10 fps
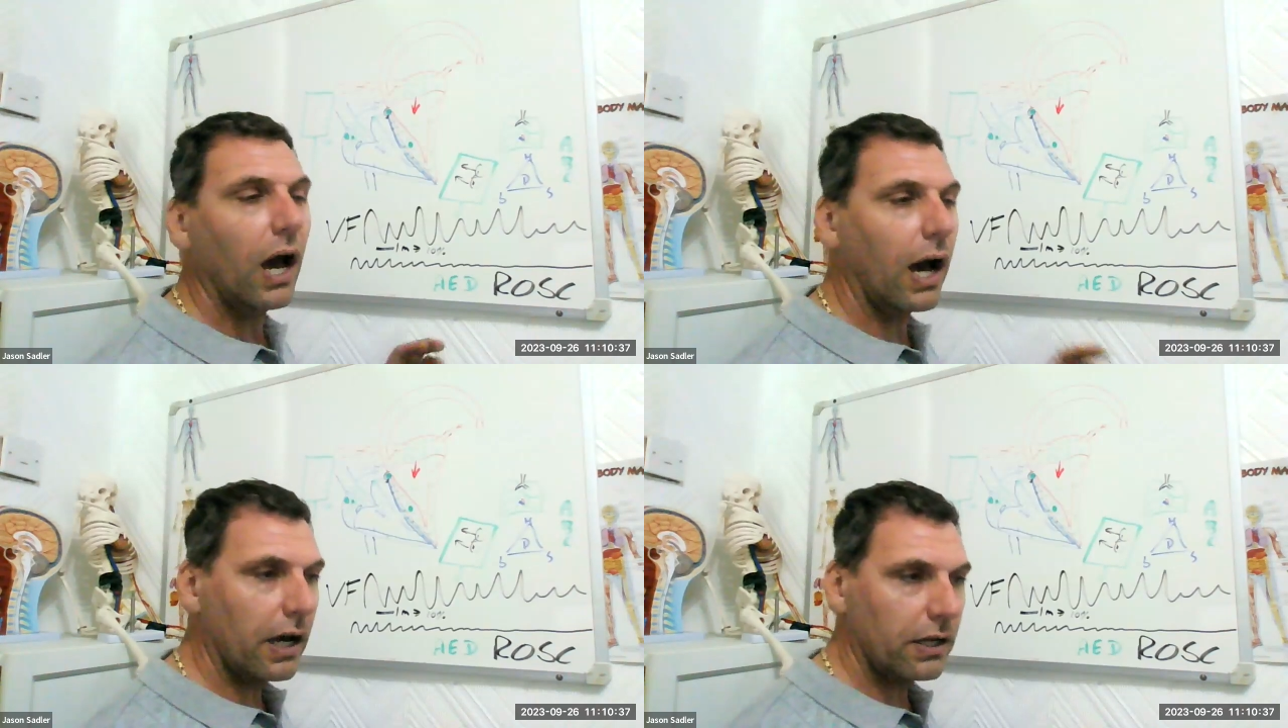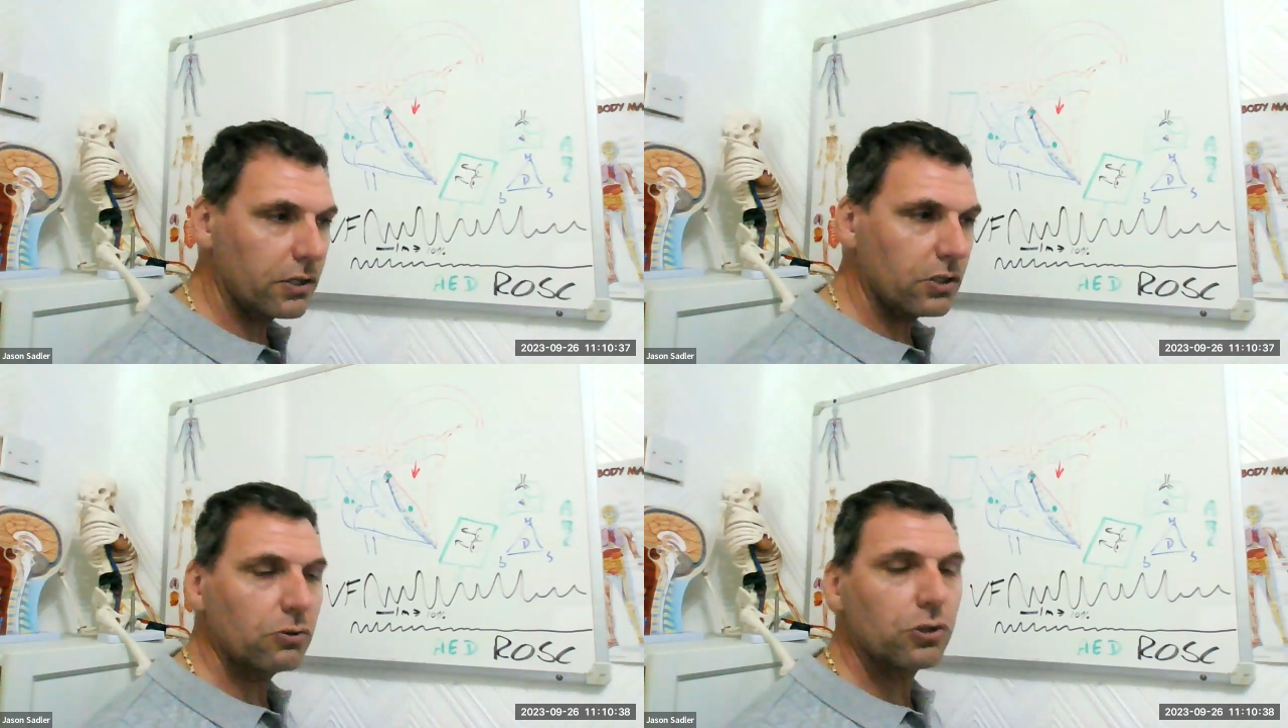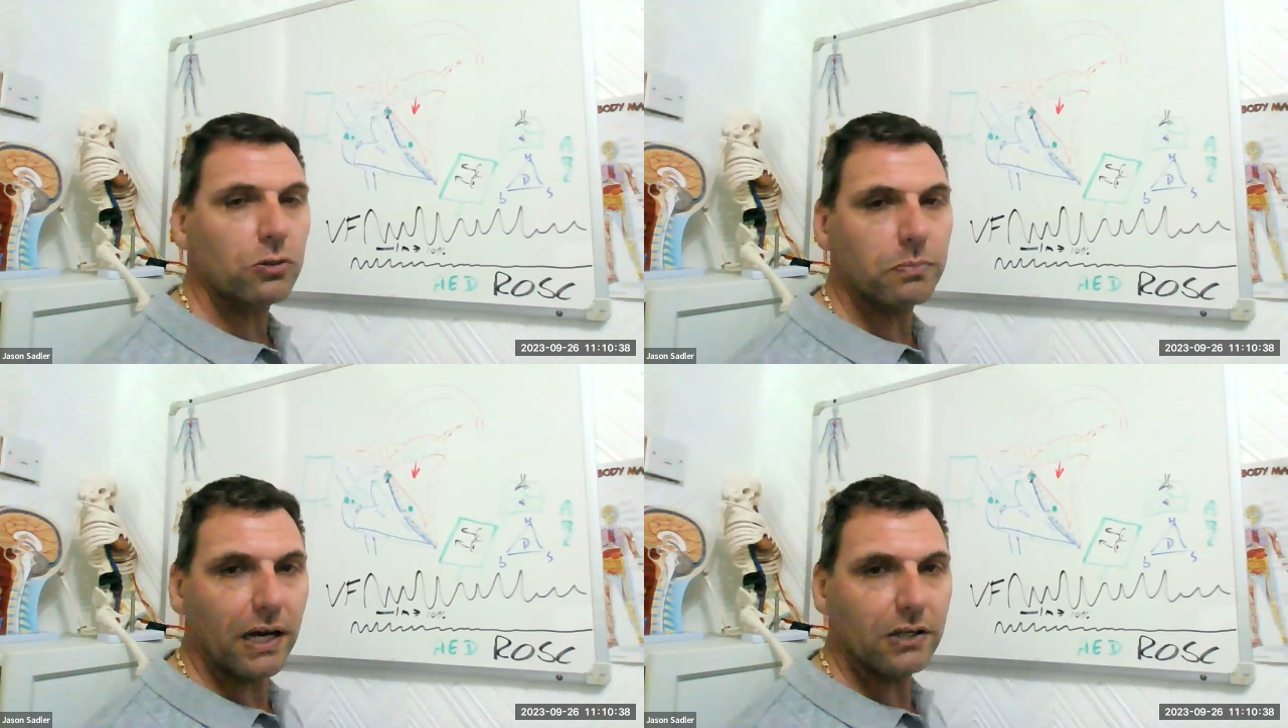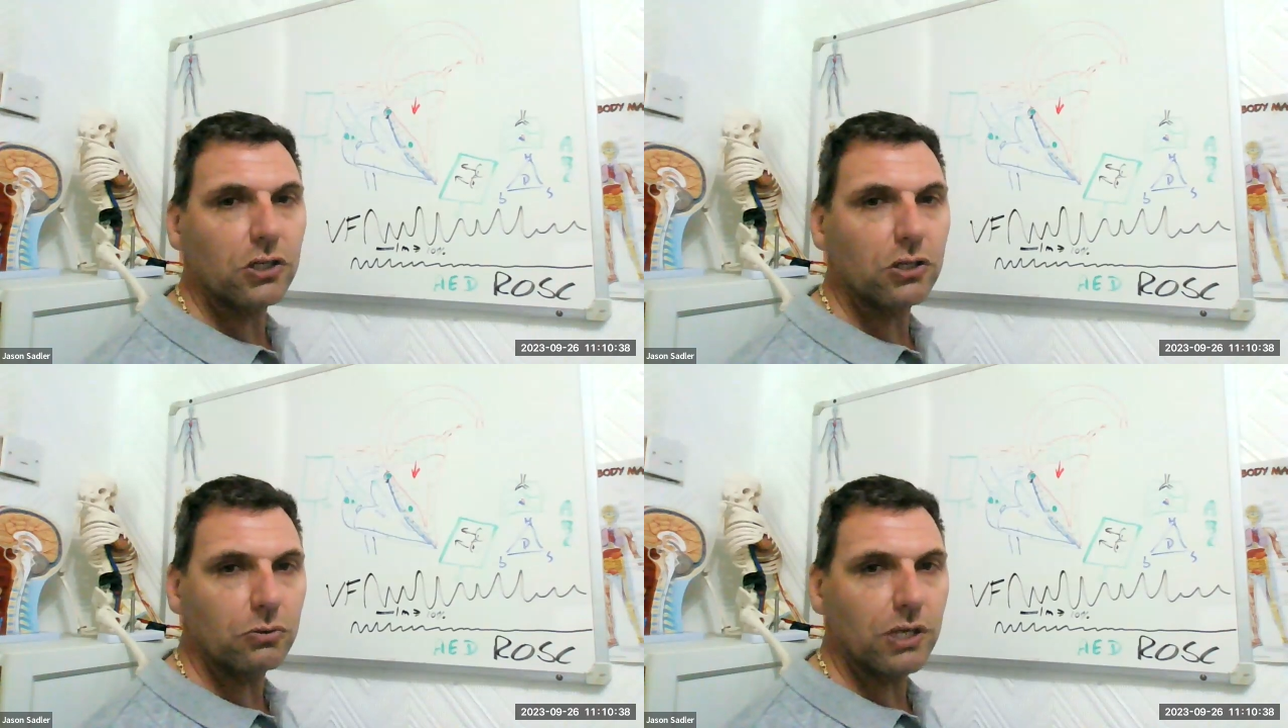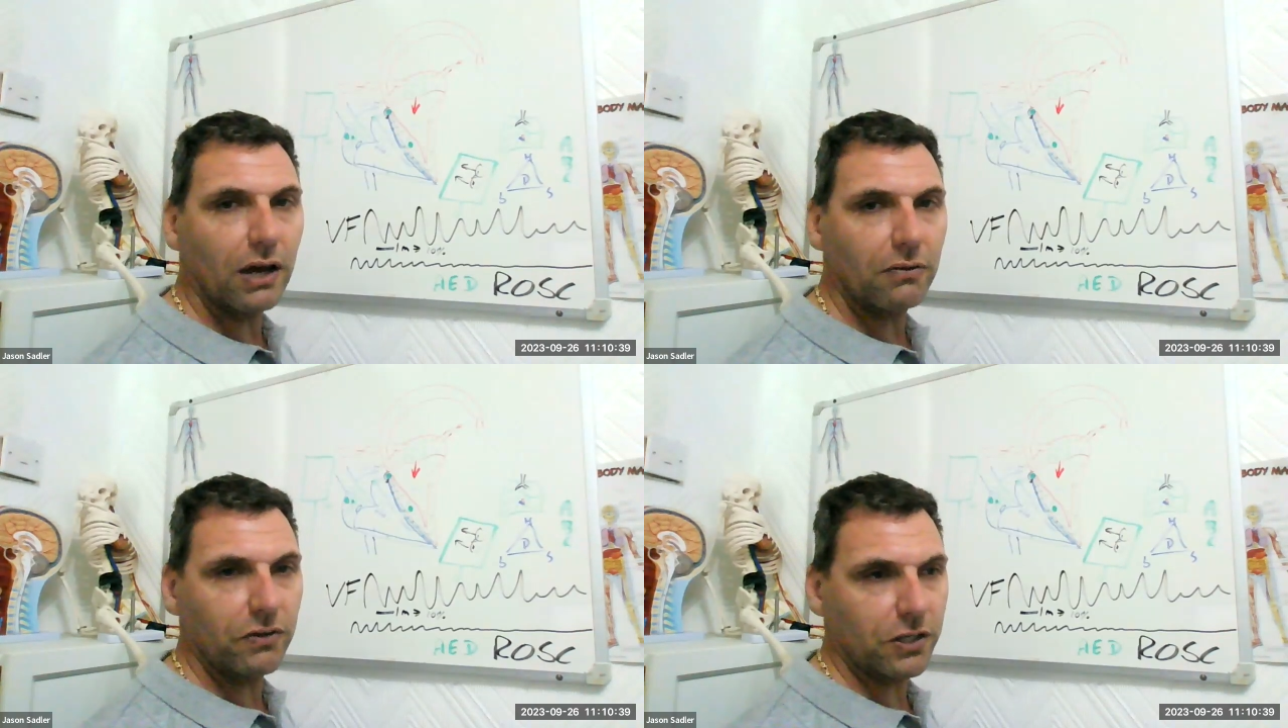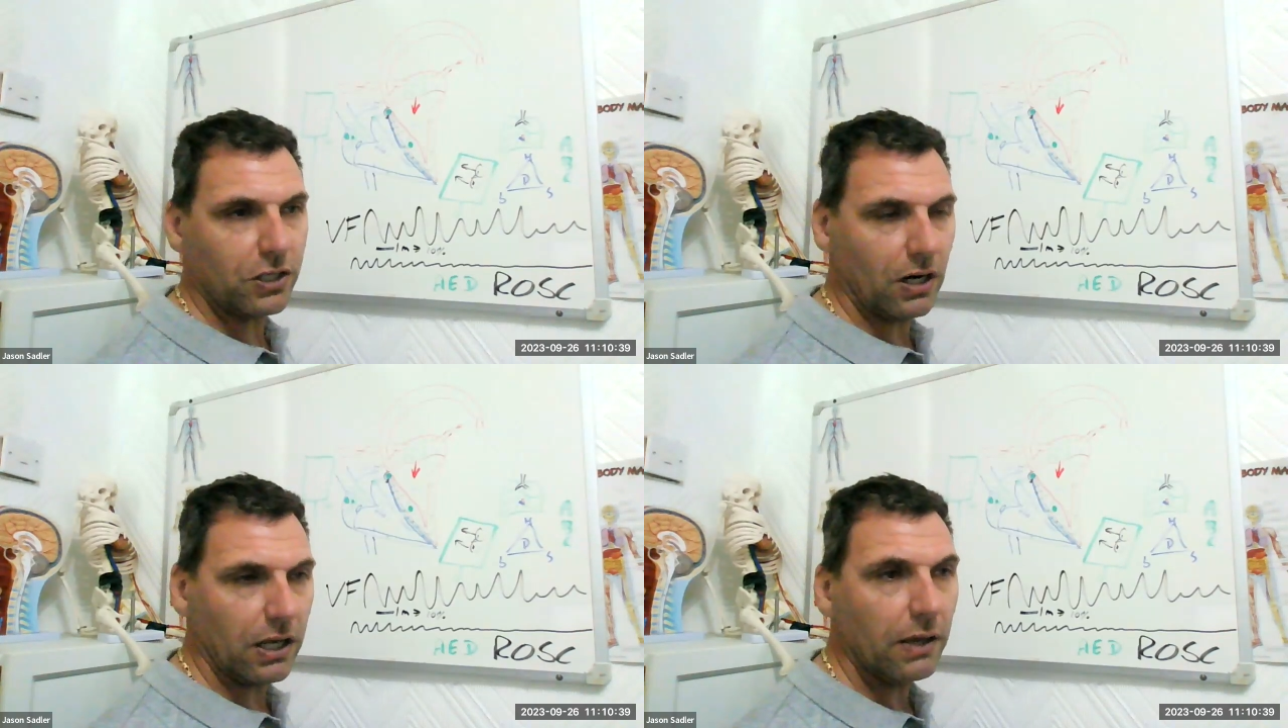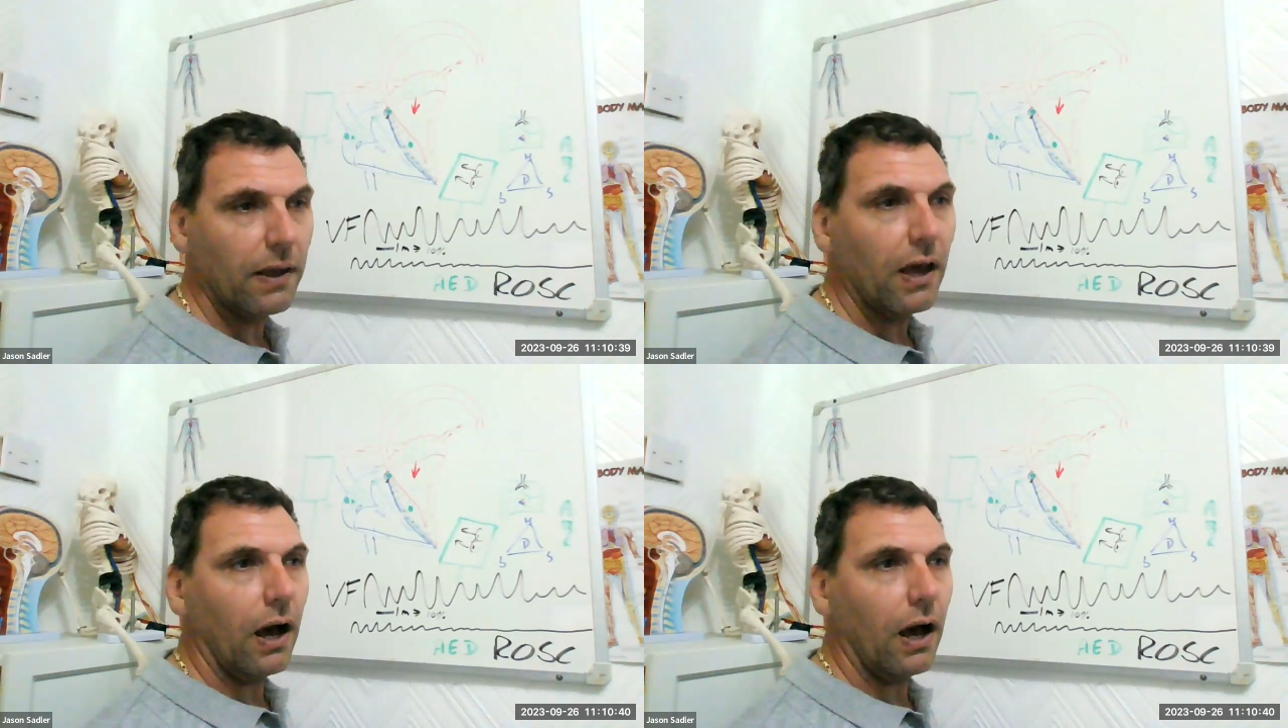and you should be able to use that efficiently.